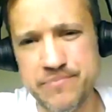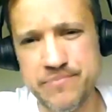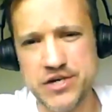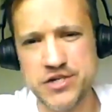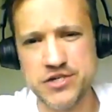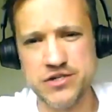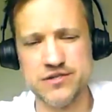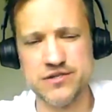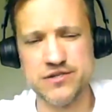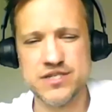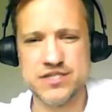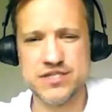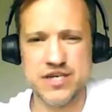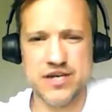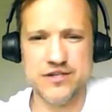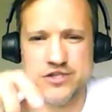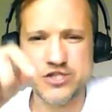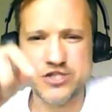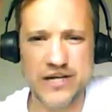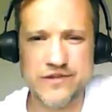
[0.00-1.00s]
ambition to
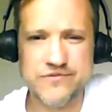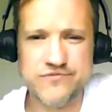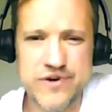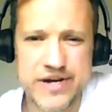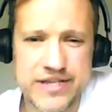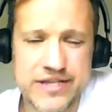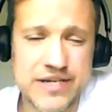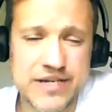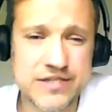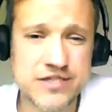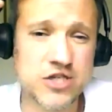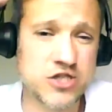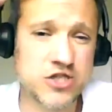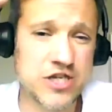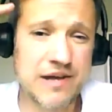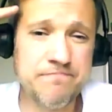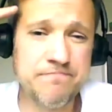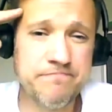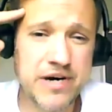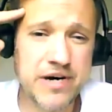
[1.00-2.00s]
turn gen rent into
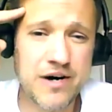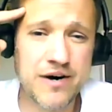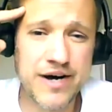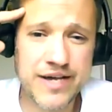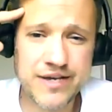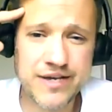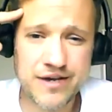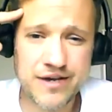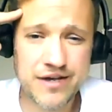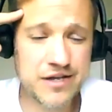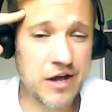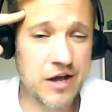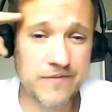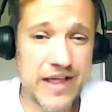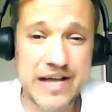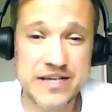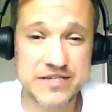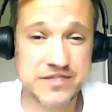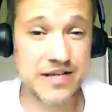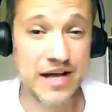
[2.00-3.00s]
gen buy. Yeah,
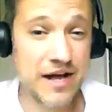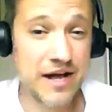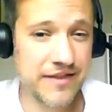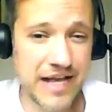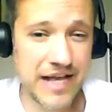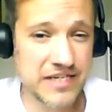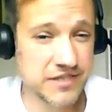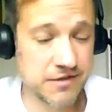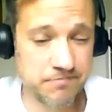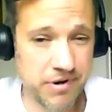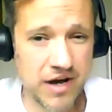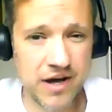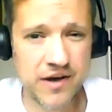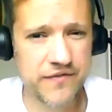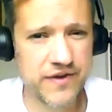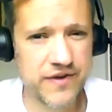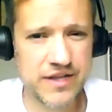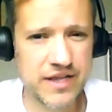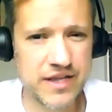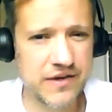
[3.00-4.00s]
that's a
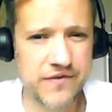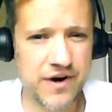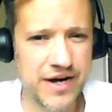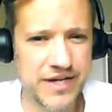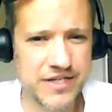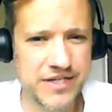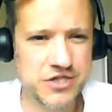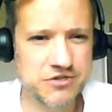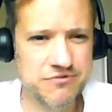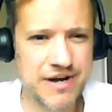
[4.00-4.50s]
perfectly fine